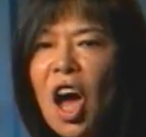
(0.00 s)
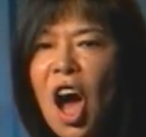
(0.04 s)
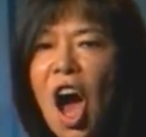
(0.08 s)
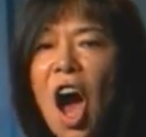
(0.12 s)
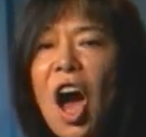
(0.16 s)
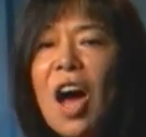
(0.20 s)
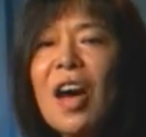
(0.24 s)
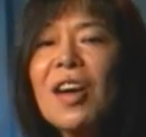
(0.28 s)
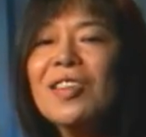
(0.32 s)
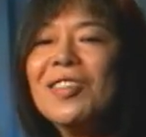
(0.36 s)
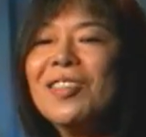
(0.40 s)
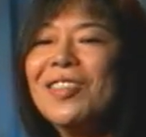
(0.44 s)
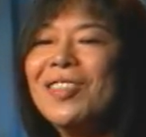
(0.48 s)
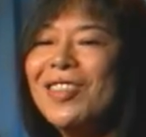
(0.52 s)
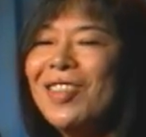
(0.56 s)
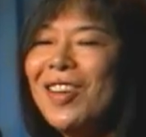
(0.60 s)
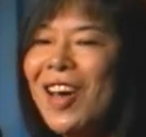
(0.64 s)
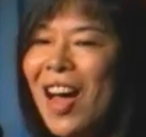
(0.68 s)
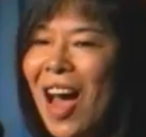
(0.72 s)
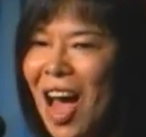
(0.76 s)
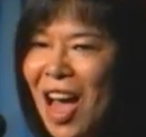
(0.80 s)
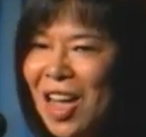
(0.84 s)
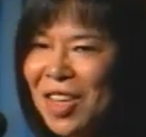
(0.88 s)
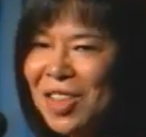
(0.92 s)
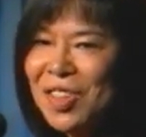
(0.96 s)
I heard
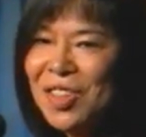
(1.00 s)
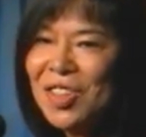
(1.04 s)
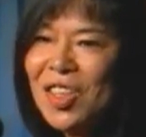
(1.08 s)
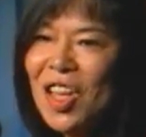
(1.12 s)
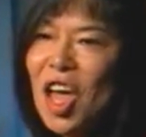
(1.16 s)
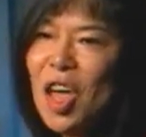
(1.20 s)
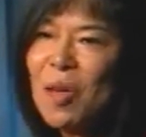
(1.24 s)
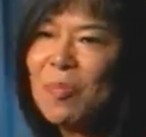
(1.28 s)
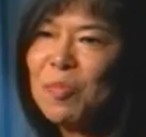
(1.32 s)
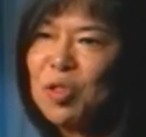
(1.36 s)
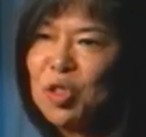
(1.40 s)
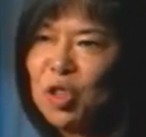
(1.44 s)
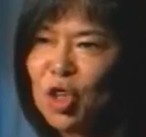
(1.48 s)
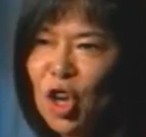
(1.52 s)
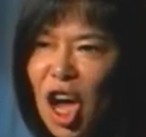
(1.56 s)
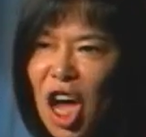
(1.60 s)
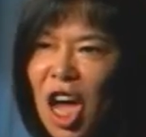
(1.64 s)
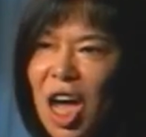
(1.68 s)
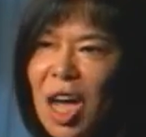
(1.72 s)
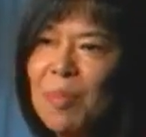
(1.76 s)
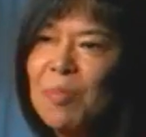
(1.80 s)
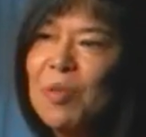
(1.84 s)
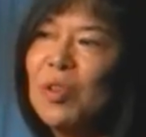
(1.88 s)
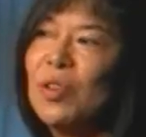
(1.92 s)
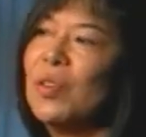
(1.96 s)
you had some
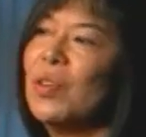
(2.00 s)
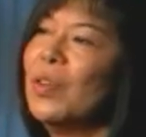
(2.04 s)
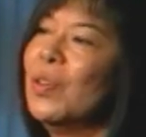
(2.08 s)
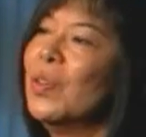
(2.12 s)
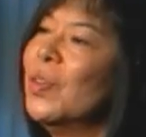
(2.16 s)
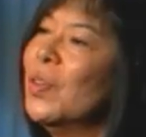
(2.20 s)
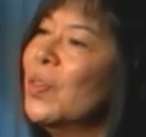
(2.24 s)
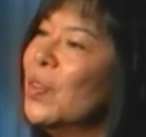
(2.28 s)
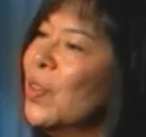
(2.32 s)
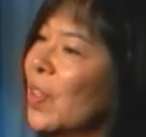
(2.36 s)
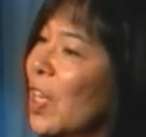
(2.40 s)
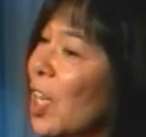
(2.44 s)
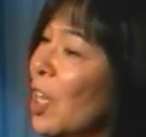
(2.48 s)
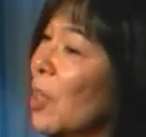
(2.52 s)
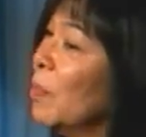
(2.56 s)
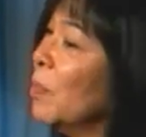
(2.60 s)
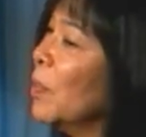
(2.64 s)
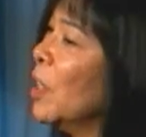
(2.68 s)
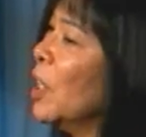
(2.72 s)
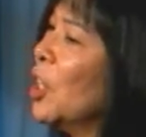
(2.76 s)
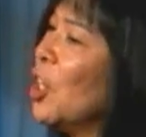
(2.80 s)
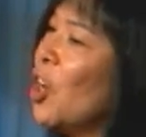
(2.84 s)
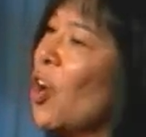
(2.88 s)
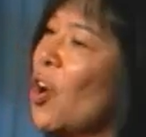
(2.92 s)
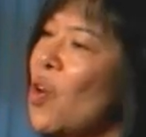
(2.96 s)
trouble,
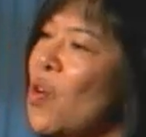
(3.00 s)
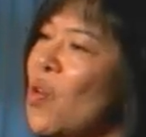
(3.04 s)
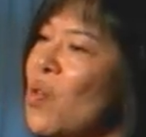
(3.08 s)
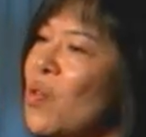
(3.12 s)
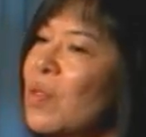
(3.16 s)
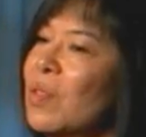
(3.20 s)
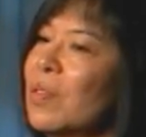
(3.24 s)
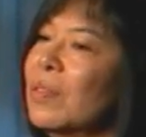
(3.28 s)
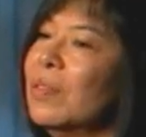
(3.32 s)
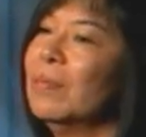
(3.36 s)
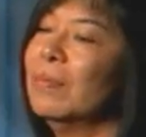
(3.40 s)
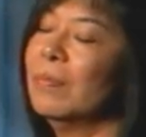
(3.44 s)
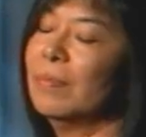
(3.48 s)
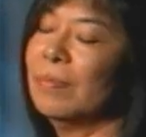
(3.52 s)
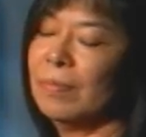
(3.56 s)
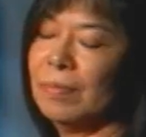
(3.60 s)
let me know.